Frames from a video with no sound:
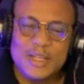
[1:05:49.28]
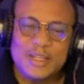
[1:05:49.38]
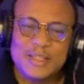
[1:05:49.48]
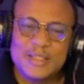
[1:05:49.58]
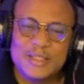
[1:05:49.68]

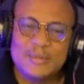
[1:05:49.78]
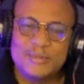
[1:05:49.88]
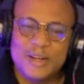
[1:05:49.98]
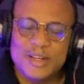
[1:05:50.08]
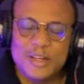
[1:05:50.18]
You see,
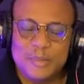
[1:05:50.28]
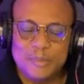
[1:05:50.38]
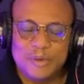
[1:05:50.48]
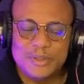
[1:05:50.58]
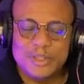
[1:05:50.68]
this is
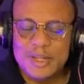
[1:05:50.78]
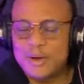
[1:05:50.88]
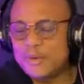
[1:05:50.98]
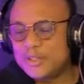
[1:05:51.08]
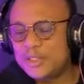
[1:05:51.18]
very
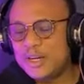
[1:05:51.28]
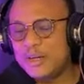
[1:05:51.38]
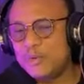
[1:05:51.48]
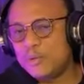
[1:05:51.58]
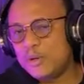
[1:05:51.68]
important. I
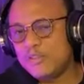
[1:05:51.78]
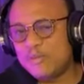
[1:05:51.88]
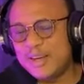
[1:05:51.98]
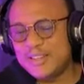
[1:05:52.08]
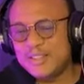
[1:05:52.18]
was sharing
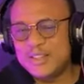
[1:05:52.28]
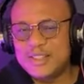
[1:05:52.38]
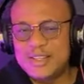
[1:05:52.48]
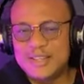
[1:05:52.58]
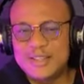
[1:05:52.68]
with one of
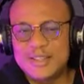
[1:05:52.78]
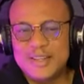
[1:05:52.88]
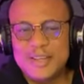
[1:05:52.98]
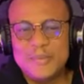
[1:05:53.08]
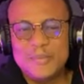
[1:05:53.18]
my sons
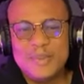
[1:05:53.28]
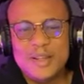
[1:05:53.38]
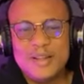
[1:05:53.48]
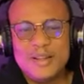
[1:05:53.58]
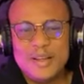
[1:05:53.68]
yesterday.
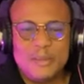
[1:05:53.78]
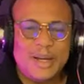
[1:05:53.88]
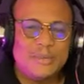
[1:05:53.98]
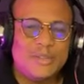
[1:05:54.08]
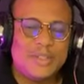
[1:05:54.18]

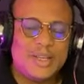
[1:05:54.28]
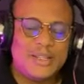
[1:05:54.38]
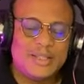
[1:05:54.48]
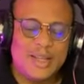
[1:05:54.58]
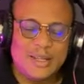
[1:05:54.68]
The
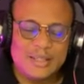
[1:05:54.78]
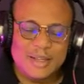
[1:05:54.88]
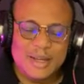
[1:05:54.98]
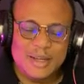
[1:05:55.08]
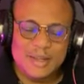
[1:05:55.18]
Bible says
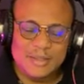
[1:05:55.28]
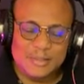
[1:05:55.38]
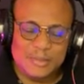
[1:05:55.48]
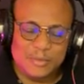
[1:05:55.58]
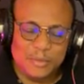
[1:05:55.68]
that
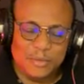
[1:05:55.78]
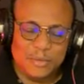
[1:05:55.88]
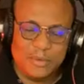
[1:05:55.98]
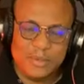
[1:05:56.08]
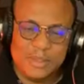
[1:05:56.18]
uh,
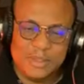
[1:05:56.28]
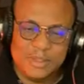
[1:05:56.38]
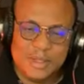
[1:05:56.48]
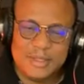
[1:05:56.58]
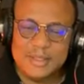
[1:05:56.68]

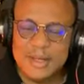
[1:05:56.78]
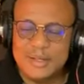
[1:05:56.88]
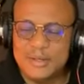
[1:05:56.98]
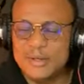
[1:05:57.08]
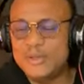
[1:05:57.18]

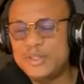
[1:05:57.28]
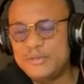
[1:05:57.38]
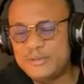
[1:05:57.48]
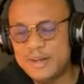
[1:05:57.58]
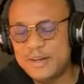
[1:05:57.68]
Satan,
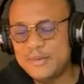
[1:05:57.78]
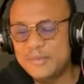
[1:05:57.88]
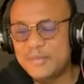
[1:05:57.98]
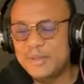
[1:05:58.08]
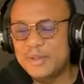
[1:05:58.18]

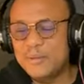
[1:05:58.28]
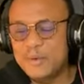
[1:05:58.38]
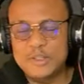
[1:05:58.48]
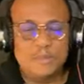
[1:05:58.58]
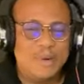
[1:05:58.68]
Lucifer,
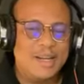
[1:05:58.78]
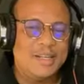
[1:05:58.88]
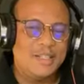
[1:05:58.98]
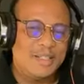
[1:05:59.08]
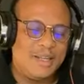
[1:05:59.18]
was
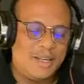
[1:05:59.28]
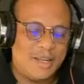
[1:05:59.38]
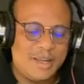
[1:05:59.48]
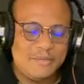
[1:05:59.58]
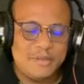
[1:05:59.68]

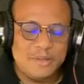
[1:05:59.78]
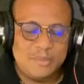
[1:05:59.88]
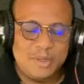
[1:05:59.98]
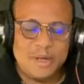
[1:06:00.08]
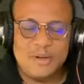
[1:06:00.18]
banished in
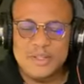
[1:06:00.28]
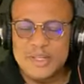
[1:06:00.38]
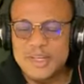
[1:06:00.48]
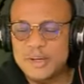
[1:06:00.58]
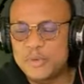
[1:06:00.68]
heaven
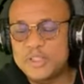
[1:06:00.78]
because